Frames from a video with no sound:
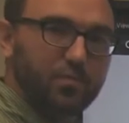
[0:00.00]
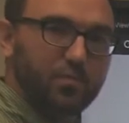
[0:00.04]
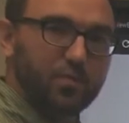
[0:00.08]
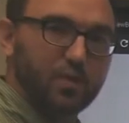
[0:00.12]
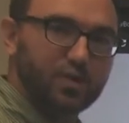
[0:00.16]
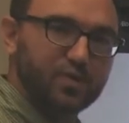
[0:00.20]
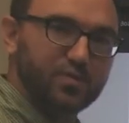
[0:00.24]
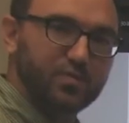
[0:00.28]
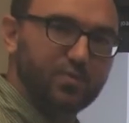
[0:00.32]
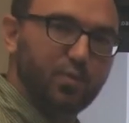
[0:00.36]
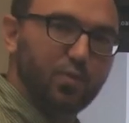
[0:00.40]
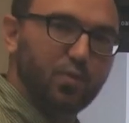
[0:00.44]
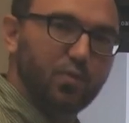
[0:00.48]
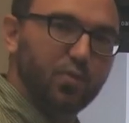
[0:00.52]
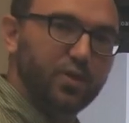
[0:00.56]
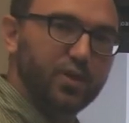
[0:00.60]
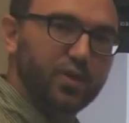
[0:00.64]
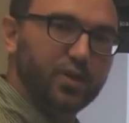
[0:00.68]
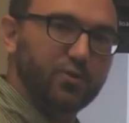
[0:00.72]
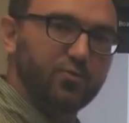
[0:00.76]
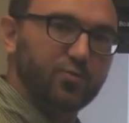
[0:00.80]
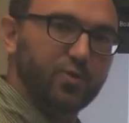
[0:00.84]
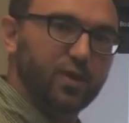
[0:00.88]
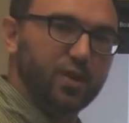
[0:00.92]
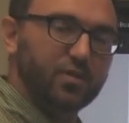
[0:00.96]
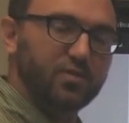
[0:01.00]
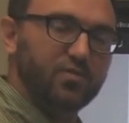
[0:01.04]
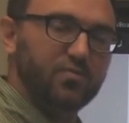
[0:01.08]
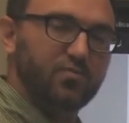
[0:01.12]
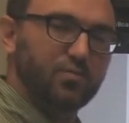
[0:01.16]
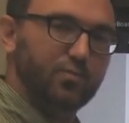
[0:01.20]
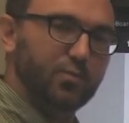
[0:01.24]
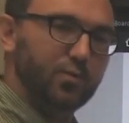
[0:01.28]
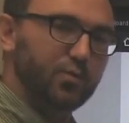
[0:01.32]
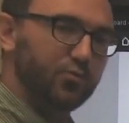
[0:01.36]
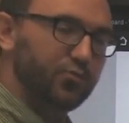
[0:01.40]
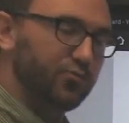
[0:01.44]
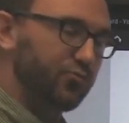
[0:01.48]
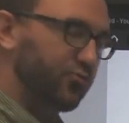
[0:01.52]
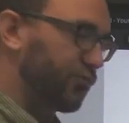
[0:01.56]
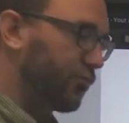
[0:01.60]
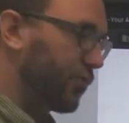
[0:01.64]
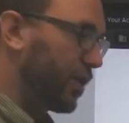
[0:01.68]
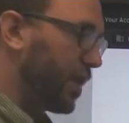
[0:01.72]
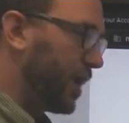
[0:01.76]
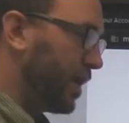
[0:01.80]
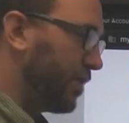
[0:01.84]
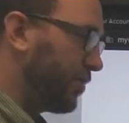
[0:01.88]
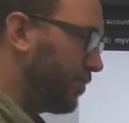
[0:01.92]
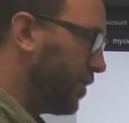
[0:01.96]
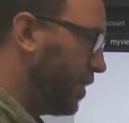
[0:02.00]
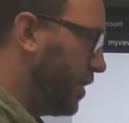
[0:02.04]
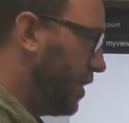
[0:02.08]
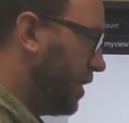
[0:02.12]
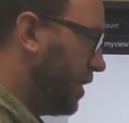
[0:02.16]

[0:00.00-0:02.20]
was pulled in directly from Google Drive,